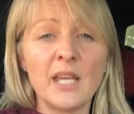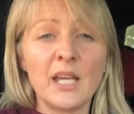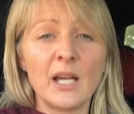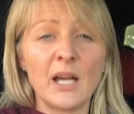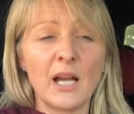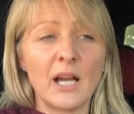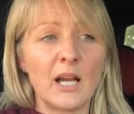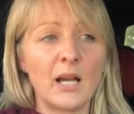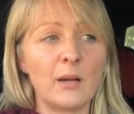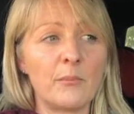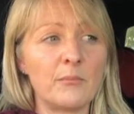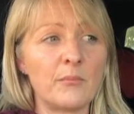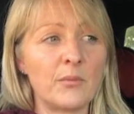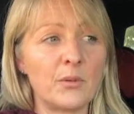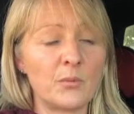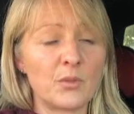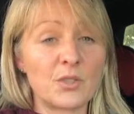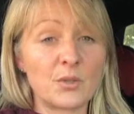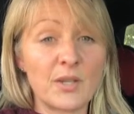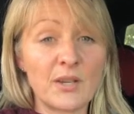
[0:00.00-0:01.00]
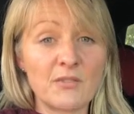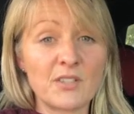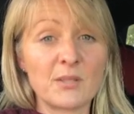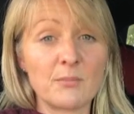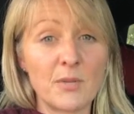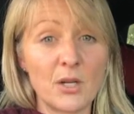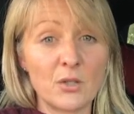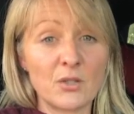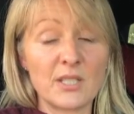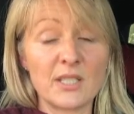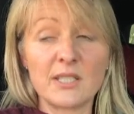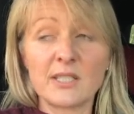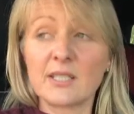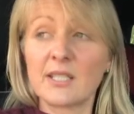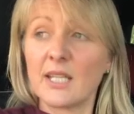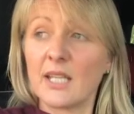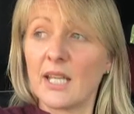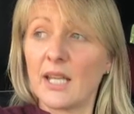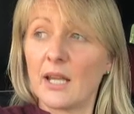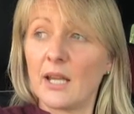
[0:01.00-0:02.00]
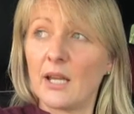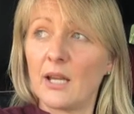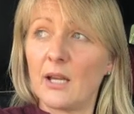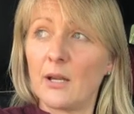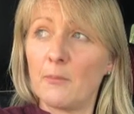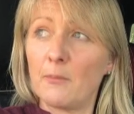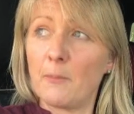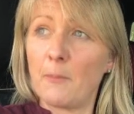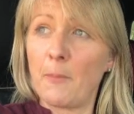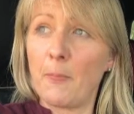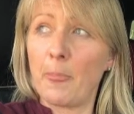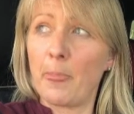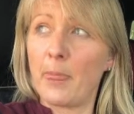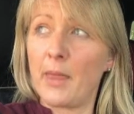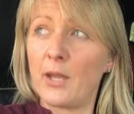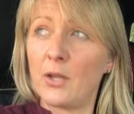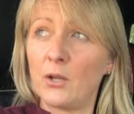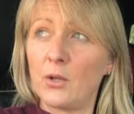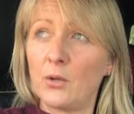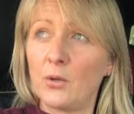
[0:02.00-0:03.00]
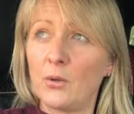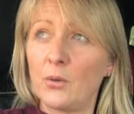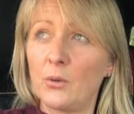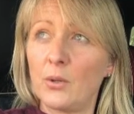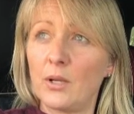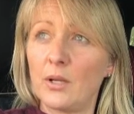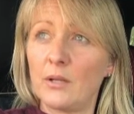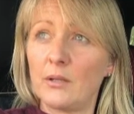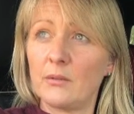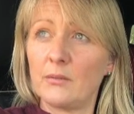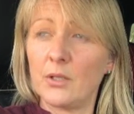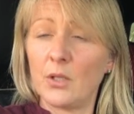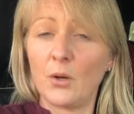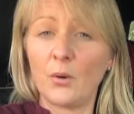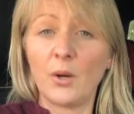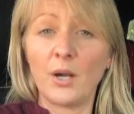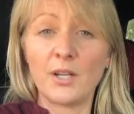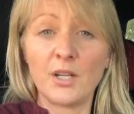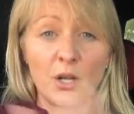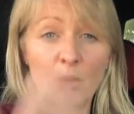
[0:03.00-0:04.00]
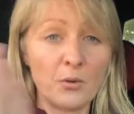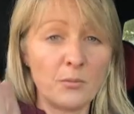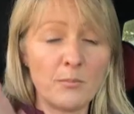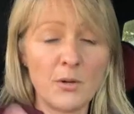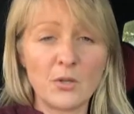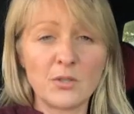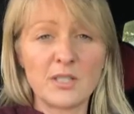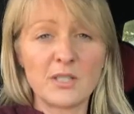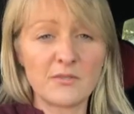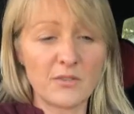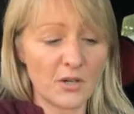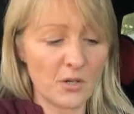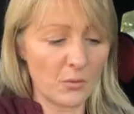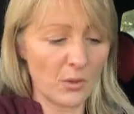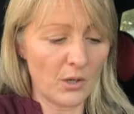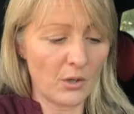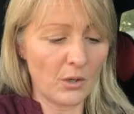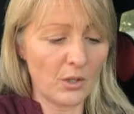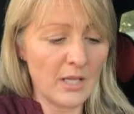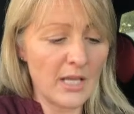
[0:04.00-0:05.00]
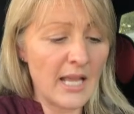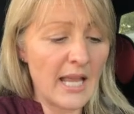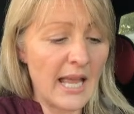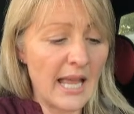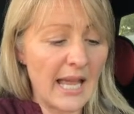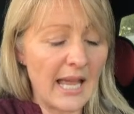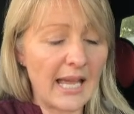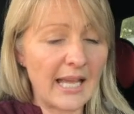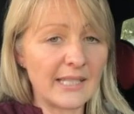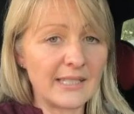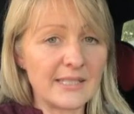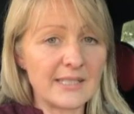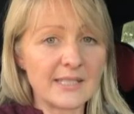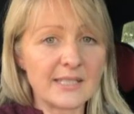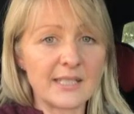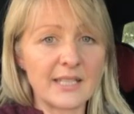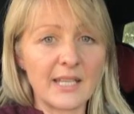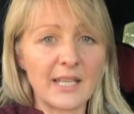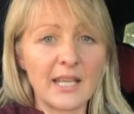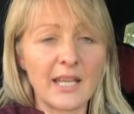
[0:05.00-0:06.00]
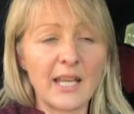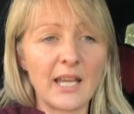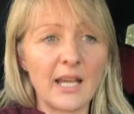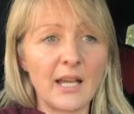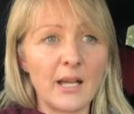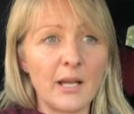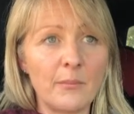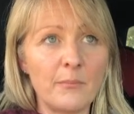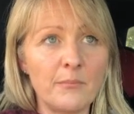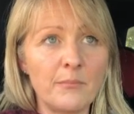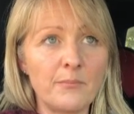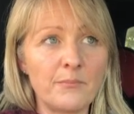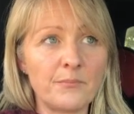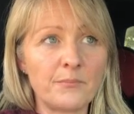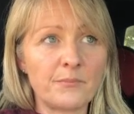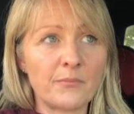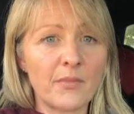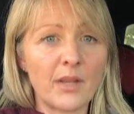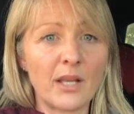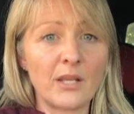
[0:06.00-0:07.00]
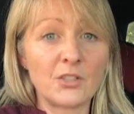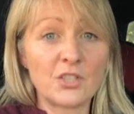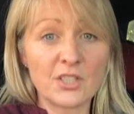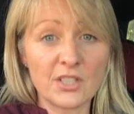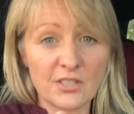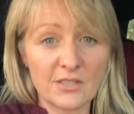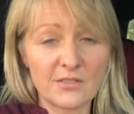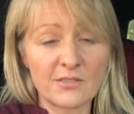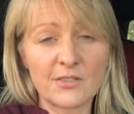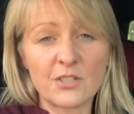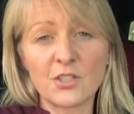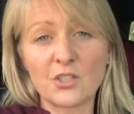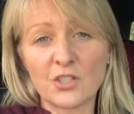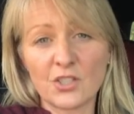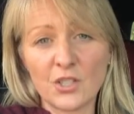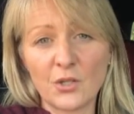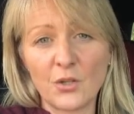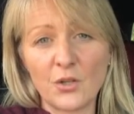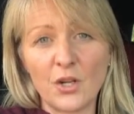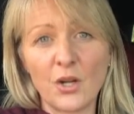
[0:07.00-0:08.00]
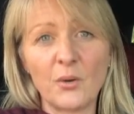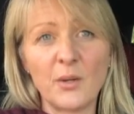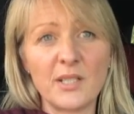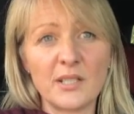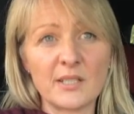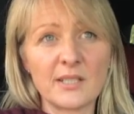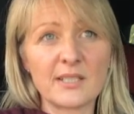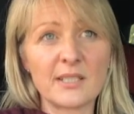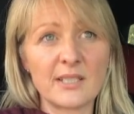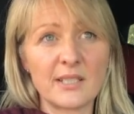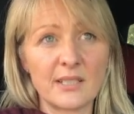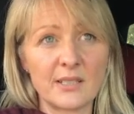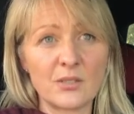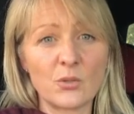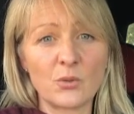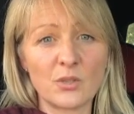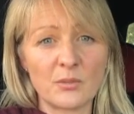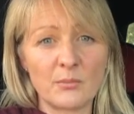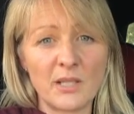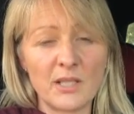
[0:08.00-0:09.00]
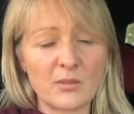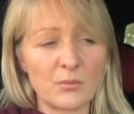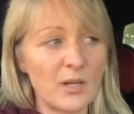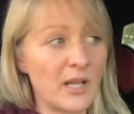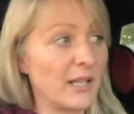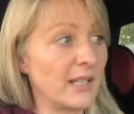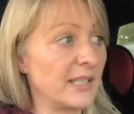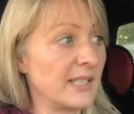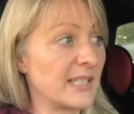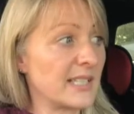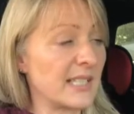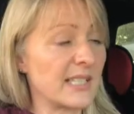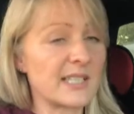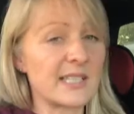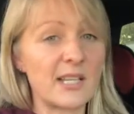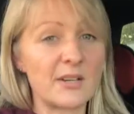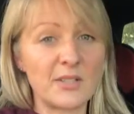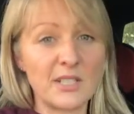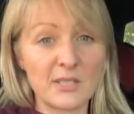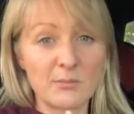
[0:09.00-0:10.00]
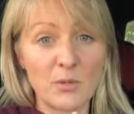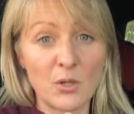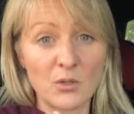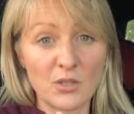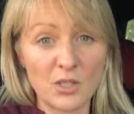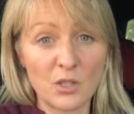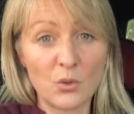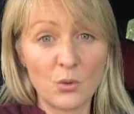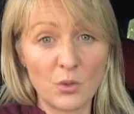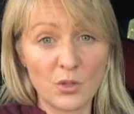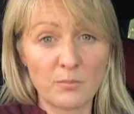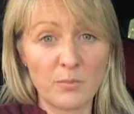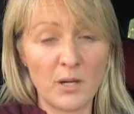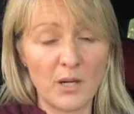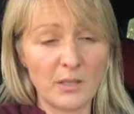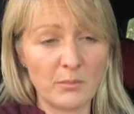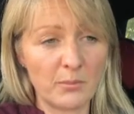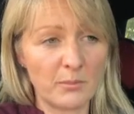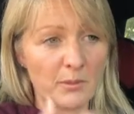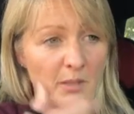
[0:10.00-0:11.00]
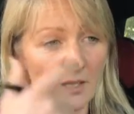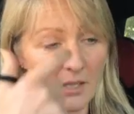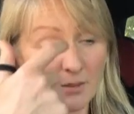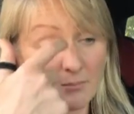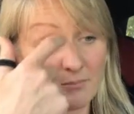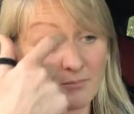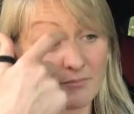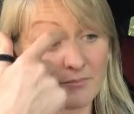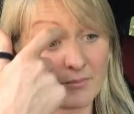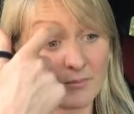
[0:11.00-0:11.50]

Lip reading: which were given to Moses, who, you know, I know Moses very well, and just so you know, he does talk to me as well, and he sits there and he smokes a gourd pipe, a